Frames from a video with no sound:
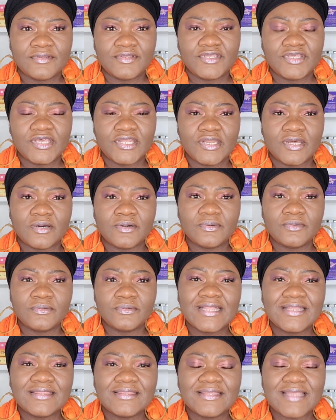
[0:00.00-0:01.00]

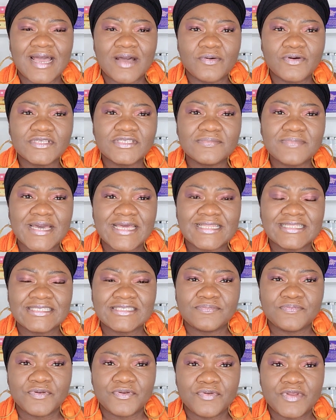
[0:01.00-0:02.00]
That was my
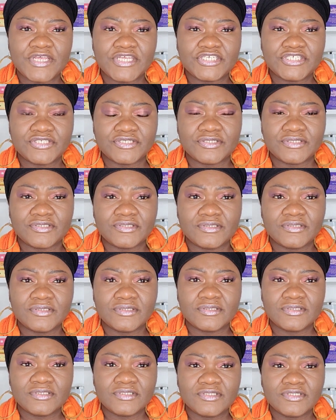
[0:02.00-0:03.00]
inspiration
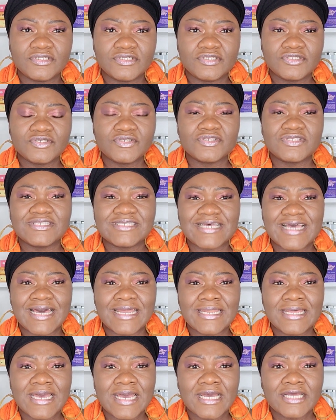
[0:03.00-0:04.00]
to
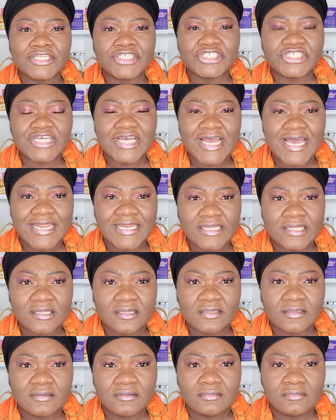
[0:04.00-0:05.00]
start a
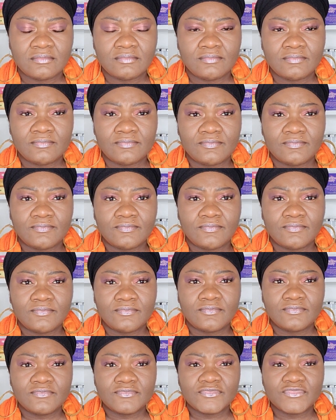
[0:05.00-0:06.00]
channel,
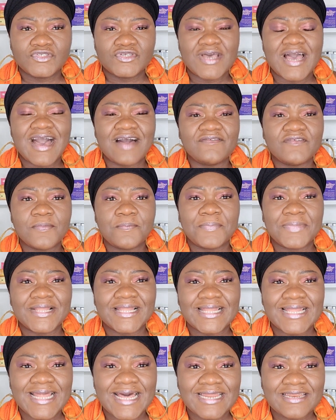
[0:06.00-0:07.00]
to have a
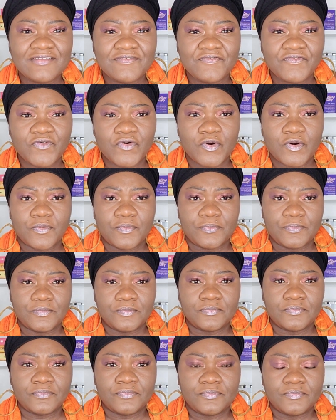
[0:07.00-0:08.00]
platform
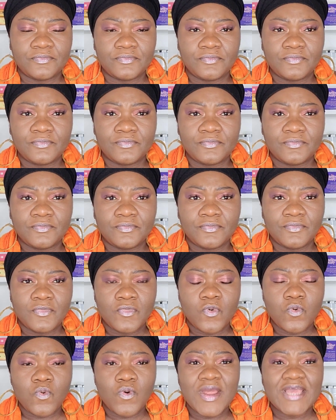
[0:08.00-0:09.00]

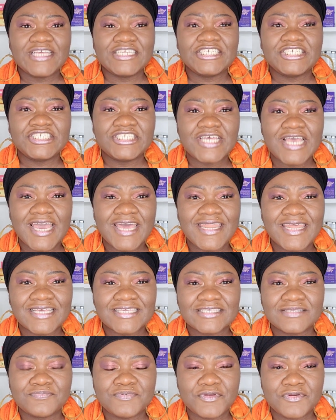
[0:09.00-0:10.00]
where shared
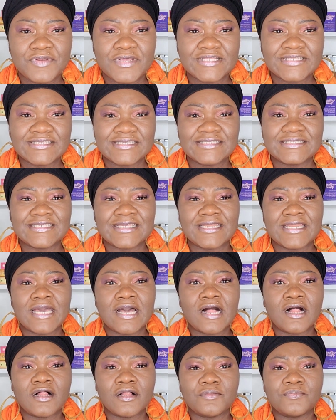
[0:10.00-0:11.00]
experiences can
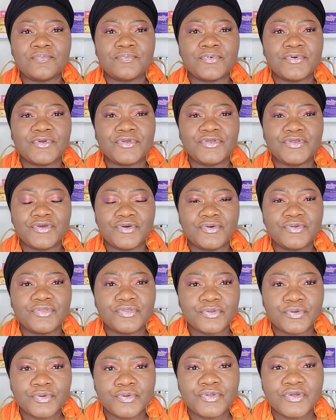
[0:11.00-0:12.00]
help you
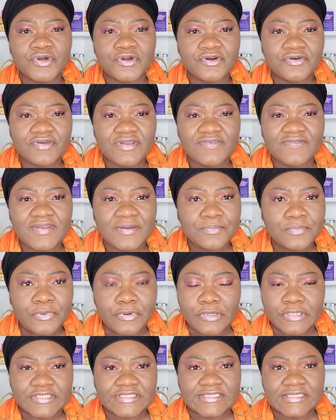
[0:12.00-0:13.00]
through your grieving
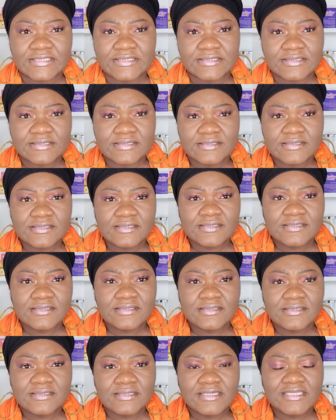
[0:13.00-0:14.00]
process.
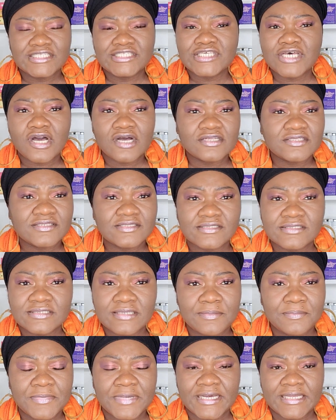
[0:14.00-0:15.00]
Talk to
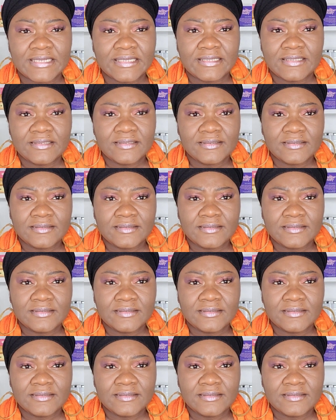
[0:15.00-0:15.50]
somebody.